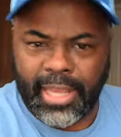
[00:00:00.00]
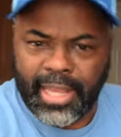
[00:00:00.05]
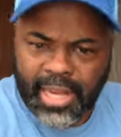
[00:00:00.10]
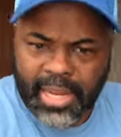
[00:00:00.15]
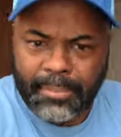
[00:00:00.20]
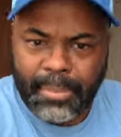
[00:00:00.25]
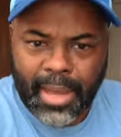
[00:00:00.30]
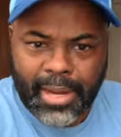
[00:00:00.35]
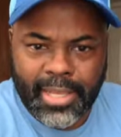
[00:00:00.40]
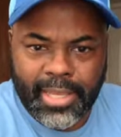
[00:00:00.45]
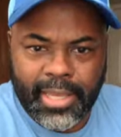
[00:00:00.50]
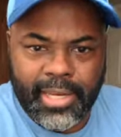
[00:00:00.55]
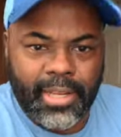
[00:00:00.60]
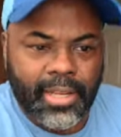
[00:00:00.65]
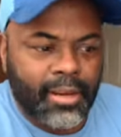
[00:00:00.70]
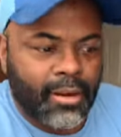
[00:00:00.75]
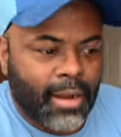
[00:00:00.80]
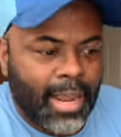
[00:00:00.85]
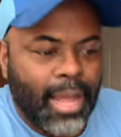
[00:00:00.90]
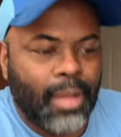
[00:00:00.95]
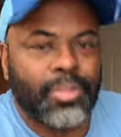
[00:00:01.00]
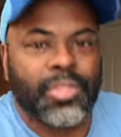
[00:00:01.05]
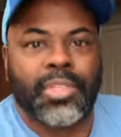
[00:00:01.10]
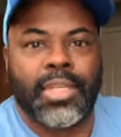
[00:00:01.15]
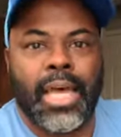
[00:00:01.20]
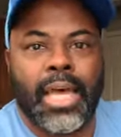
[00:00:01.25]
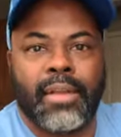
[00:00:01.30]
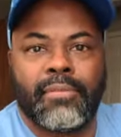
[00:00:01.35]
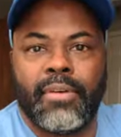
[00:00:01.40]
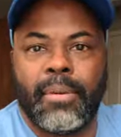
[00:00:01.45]
Anybody in here
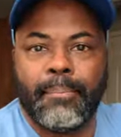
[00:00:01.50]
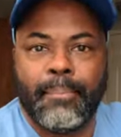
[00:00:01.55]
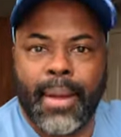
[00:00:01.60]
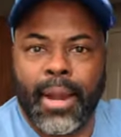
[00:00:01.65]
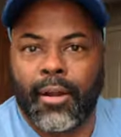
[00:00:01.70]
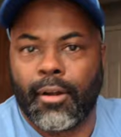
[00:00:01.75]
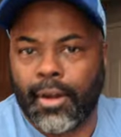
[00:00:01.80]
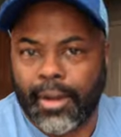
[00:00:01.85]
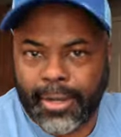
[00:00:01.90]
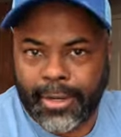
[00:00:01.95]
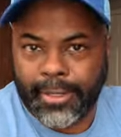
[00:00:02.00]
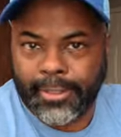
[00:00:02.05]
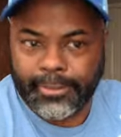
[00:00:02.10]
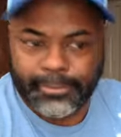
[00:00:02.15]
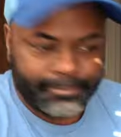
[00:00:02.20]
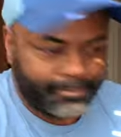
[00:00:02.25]
outside of America?